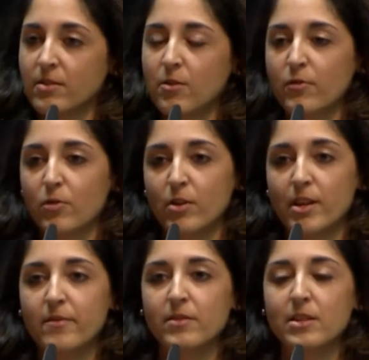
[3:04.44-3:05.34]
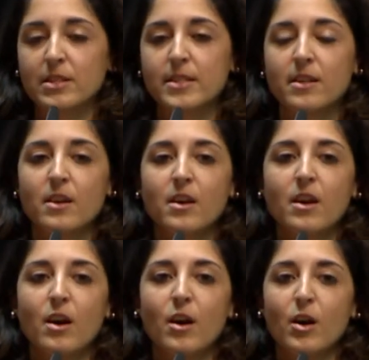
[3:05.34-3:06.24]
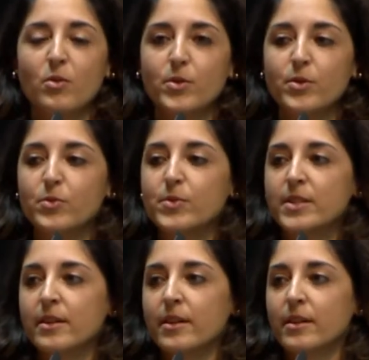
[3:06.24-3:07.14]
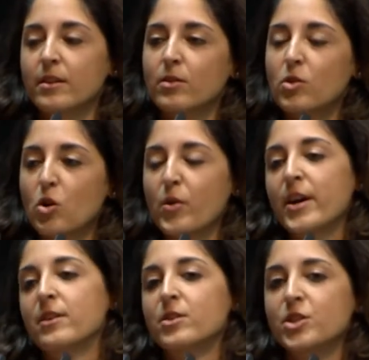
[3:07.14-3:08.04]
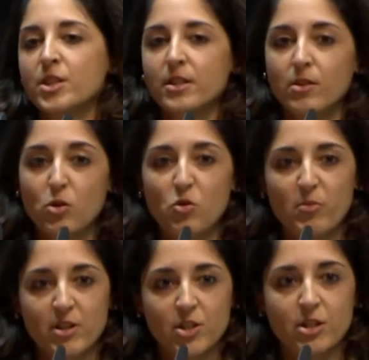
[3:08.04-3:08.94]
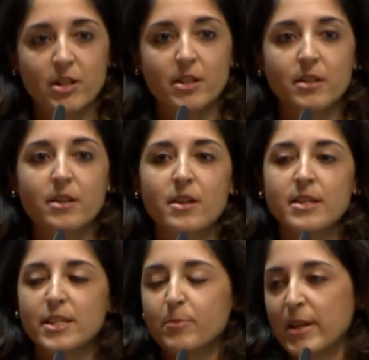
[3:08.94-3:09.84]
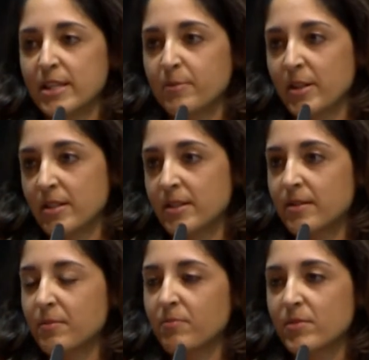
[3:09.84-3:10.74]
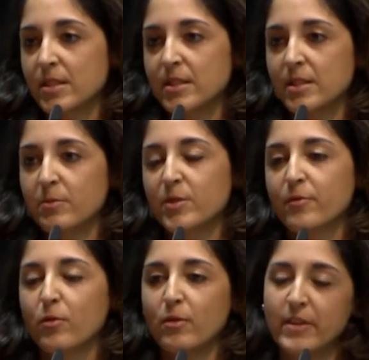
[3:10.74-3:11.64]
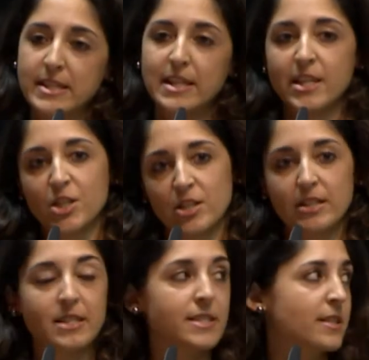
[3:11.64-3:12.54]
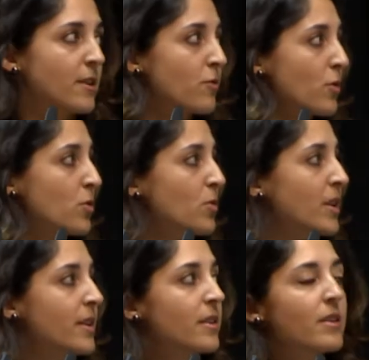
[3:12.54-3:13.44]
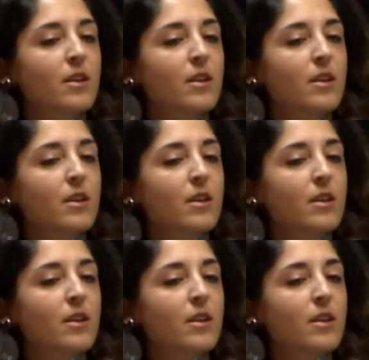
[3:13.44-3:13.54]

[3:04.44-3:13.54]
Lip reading: ground floor levels, we're using low energy, low pressure displacement systems for ventilation, heating, and for cooling.